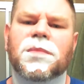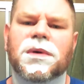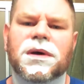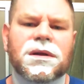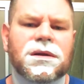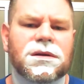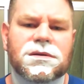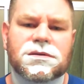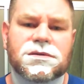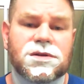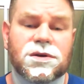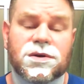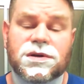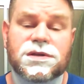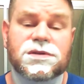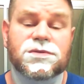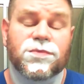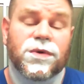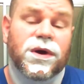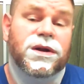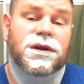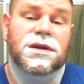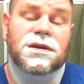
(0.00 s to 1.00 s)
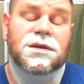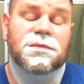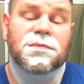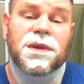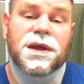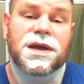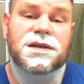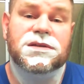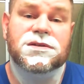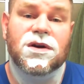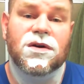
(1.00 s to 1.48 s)
but so he's running the
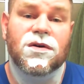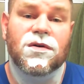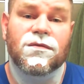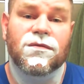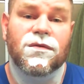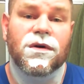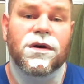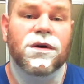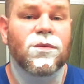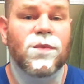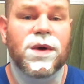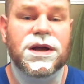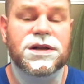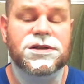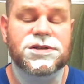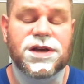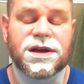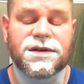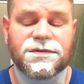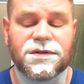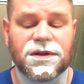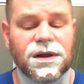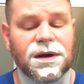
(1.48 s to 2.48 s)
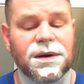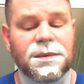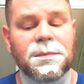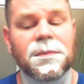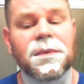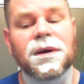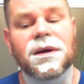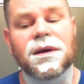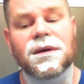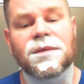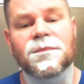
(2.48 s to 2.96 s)
place over at Wet Shave Club.